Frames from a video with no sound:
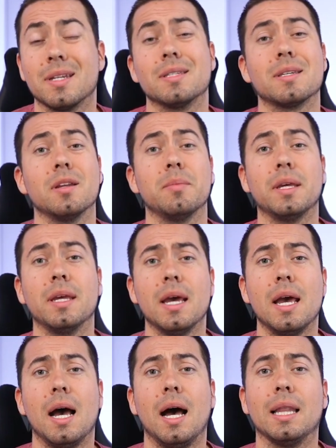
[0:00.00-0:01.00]
and it's gonna be
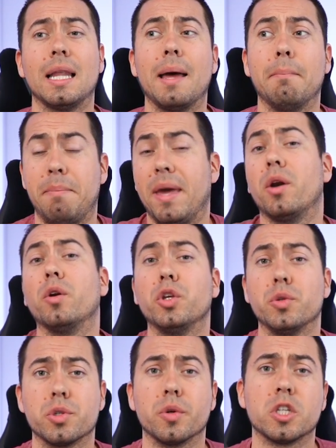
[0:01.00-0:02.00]
a lot better user